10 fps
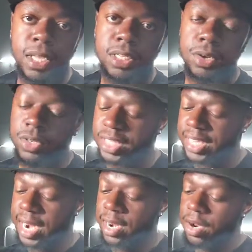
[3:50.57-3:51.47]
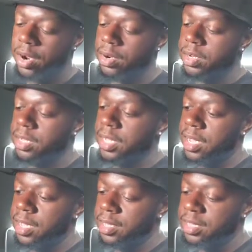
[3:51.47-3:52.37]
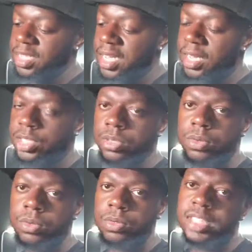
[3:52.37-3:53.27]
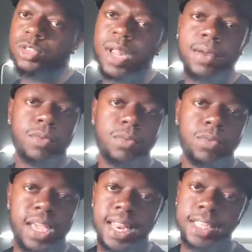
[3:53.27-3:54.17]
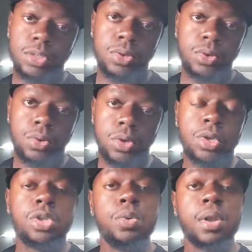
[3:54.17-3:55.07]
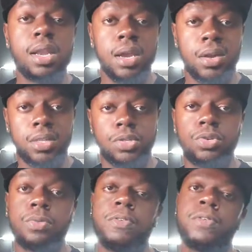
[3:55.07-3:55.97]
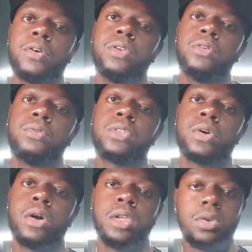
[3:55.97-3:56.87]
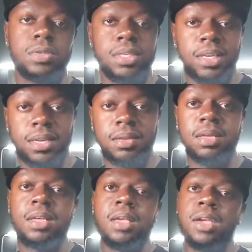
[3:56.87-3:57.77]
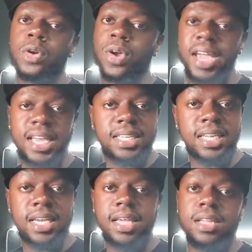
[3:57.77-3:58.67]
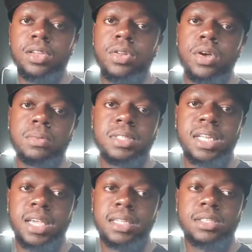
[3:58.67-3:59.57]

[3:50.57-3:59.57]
So you just gotta learn the touch. Just like with any tool, you want to learn the tool before you start using it crazy, and you know what I'm saying.